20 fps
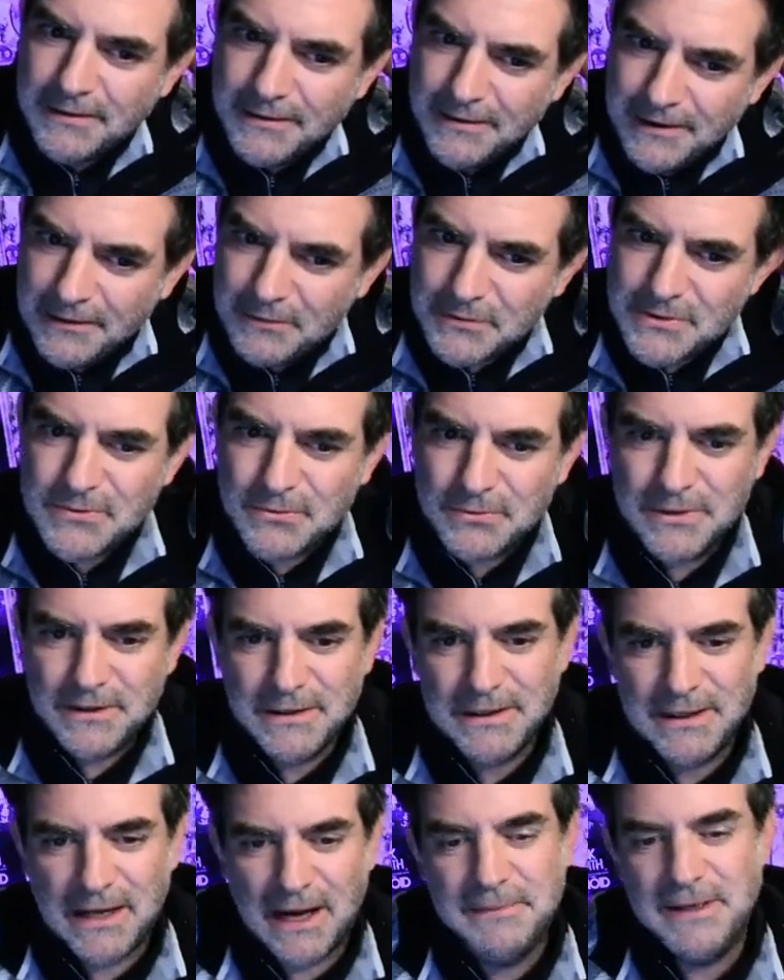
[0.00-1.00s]
It was
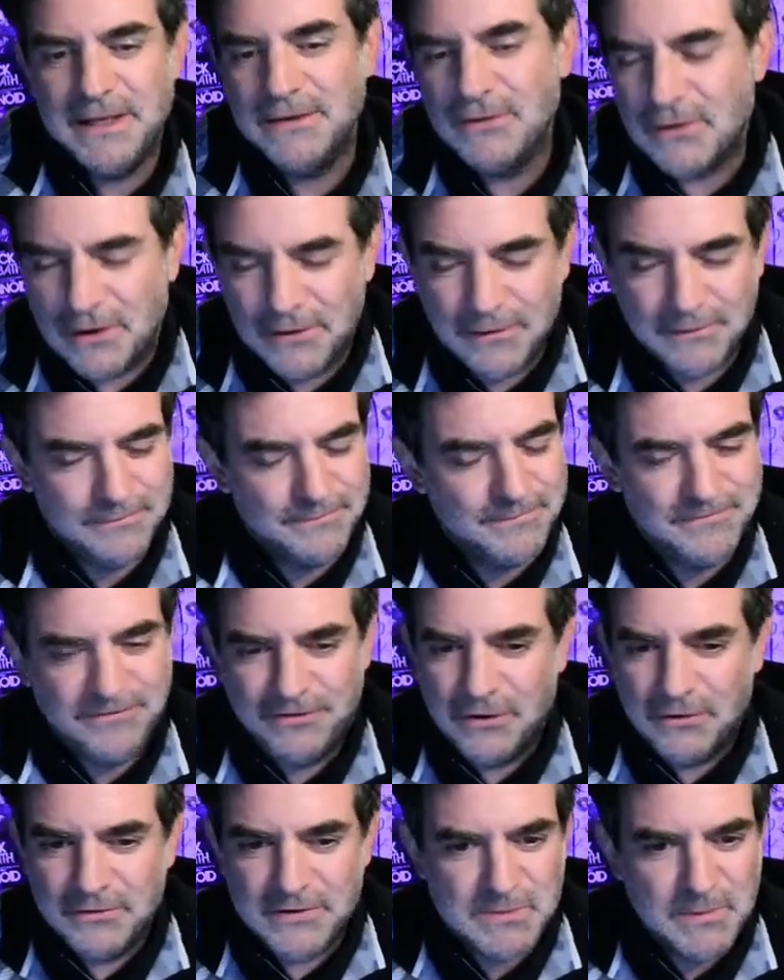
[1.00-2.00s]
really,
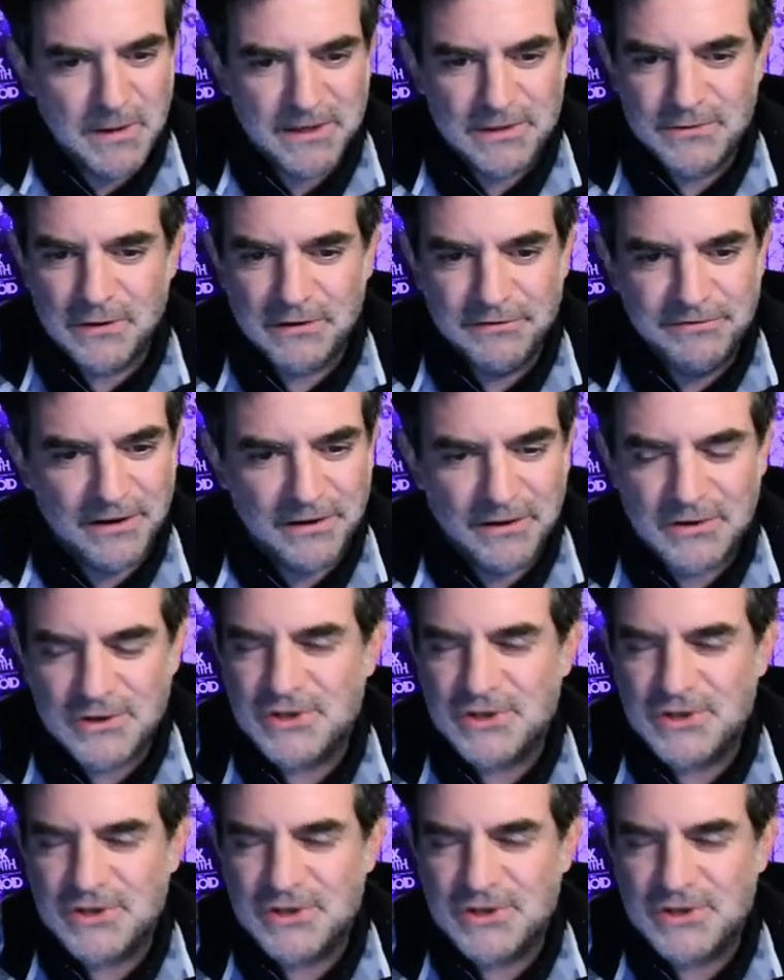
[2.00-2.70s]
full respect to Nora Felder.